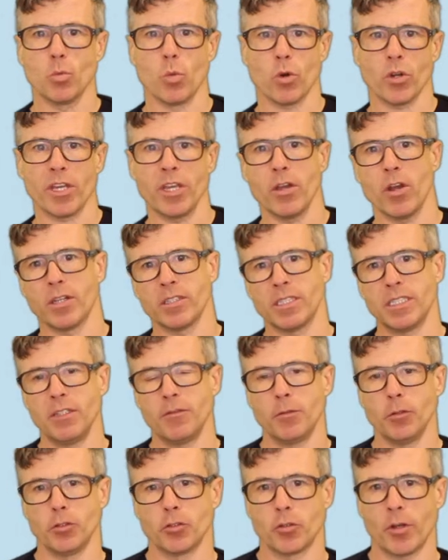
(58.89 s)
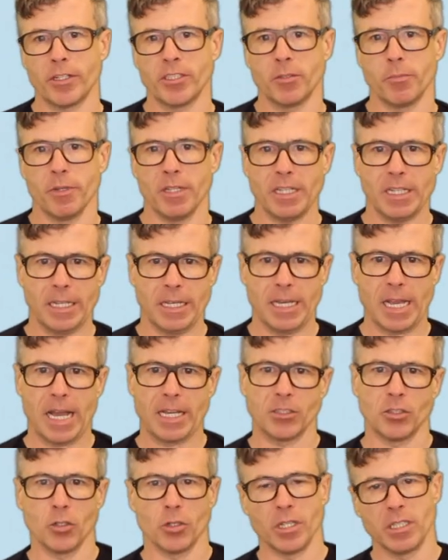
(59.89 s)
working on seafood traceability,
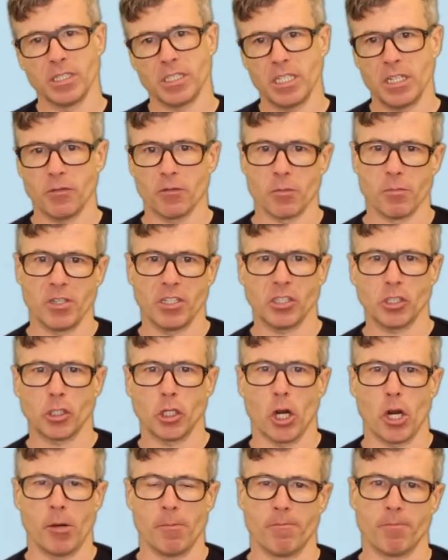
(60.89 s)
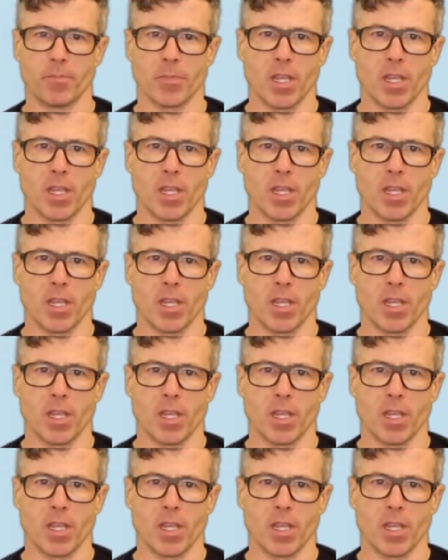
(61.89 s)
as you can see from this chart.